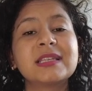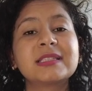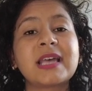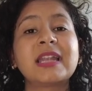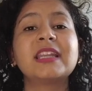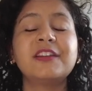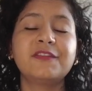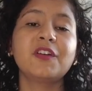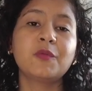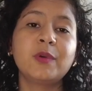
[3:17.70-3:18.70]
is that
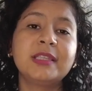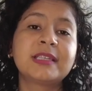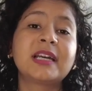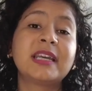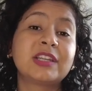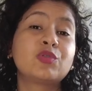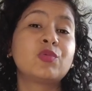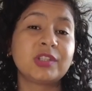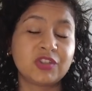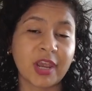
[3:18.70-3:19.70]
if your visa
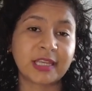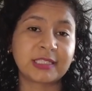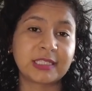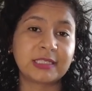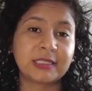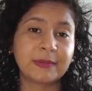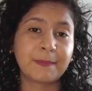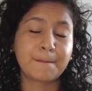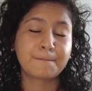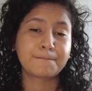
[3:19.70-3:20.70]
gets rejected,
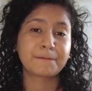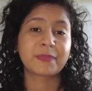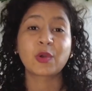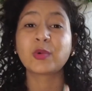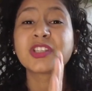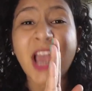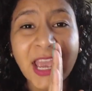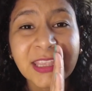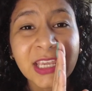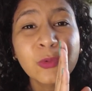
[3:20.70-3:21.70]
which
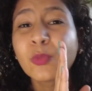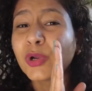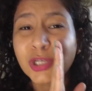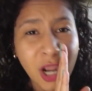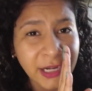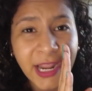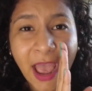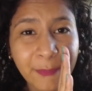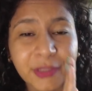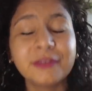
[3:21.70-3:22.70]
I think would not
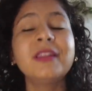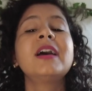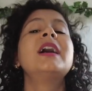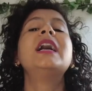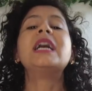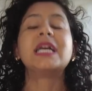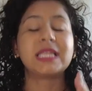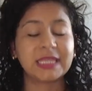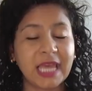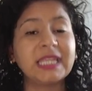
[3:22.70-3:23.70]
happen,
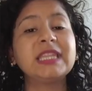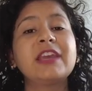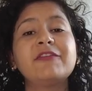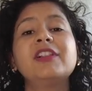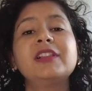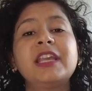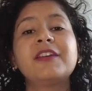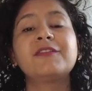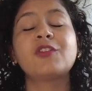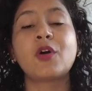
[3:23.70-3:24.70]
then they will
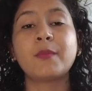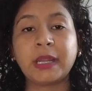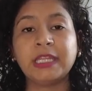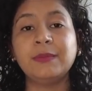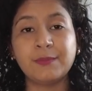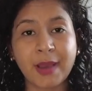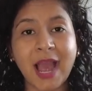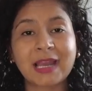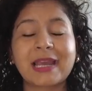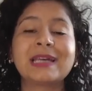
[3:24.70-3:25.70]
give your money
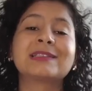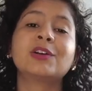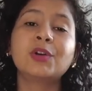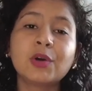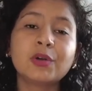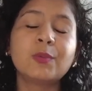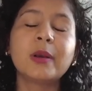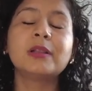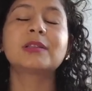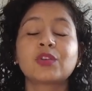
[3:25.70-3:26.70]
back as a
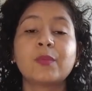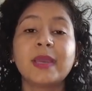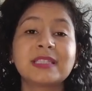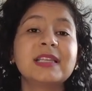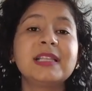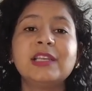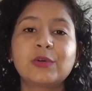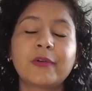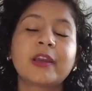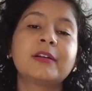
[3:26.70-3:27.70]
goodwill. So basically,
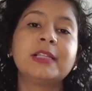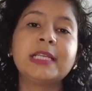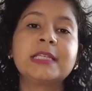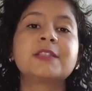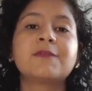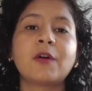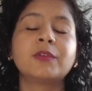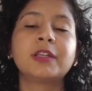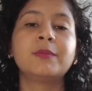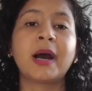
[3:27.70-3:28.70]
Coracle is
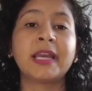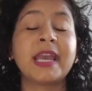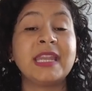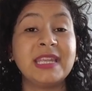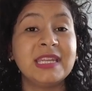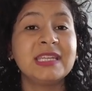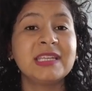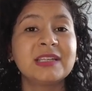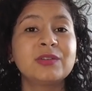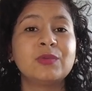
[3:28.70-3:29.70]
founded by an
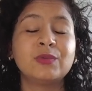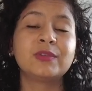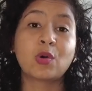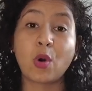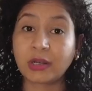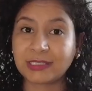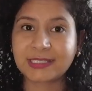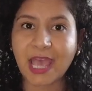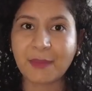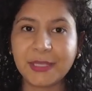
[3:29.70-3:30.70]
Indian who's called
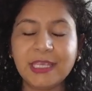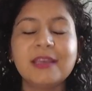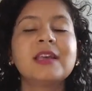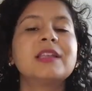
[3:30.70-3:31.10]
Sani.